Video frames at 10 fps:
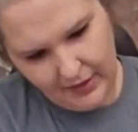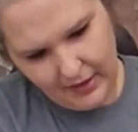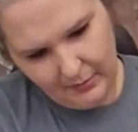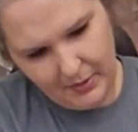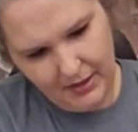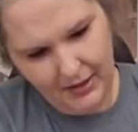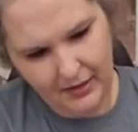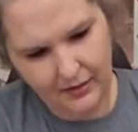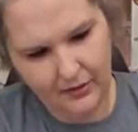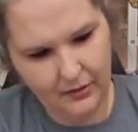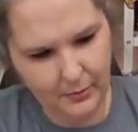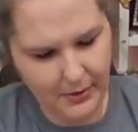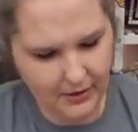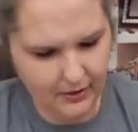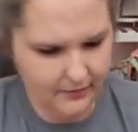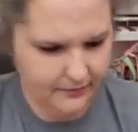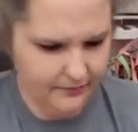then I'm going to get a little bit